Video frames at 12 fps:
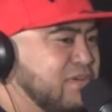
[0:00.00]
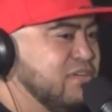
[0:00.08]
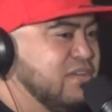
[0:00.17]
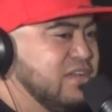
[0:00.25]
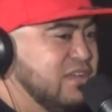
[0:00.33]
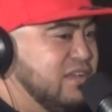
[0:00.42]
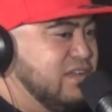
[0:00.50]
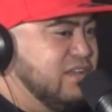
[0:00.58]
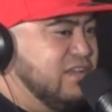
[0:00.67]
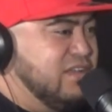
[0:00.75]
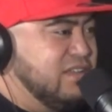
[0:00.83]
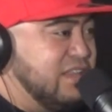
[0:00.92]
bro,
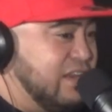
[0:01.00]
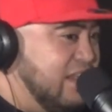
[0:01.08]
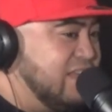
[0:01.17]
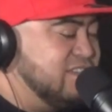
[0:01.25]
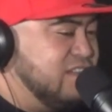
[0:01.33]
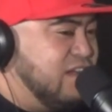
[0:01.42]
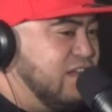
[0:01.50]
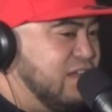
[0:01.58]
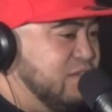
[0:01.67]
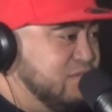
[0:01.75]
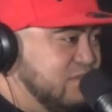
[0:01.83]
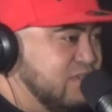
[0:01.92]
the next
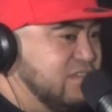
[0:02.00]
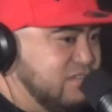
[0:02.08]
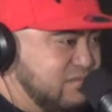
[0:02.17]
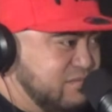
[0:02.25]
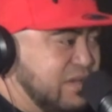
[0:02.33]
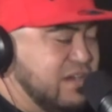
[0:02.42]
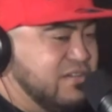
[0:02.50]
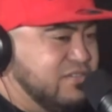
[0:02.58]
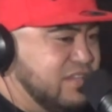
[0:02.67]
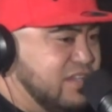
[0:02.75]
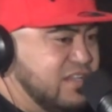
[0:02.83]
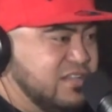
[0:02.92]
guy who's not part
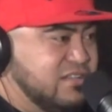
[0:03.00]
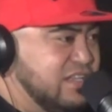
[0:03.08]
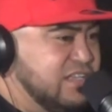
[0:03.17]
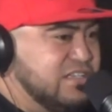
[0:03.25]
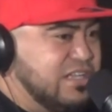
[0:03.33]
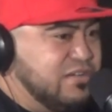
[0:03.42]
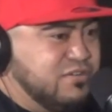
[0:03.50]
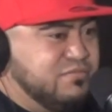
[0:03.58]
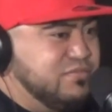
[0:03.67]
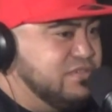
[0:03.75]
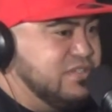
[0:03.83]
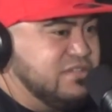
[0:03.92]
of the D J or
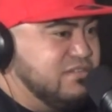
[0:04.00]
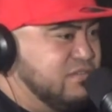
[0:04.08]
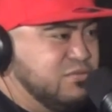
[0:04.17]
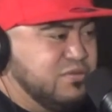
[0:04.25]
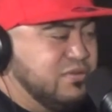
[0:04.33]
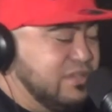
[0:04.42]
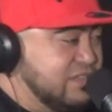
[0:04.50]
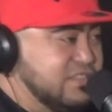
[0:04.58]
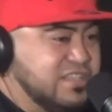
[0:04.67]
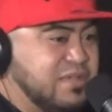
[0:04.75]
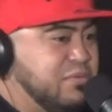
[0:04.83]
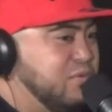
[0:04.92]
music
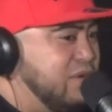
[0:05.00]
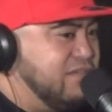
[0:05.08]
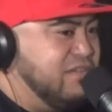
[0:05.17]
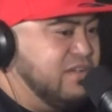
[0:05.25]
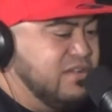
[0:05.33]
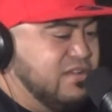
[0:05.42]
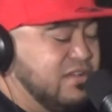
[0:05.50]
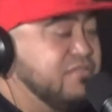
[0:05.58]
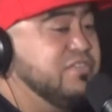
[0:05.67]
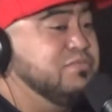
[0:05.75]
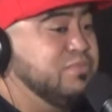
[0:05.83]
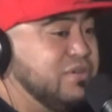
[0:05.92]
entertainment, whatever,
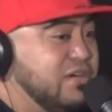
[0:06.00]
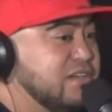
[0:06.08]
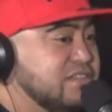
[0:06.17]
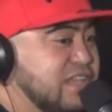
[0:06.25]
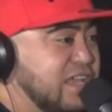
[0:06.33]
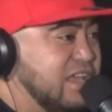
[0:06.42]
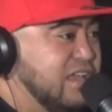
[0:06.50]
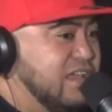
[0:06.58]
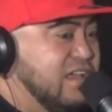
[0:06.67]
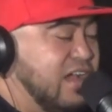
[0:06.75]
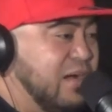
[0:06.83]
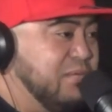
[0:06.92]
if he's putting on his hat.
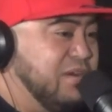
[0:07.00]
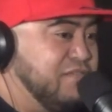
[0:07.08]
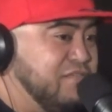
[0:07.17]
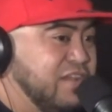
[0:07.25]
I want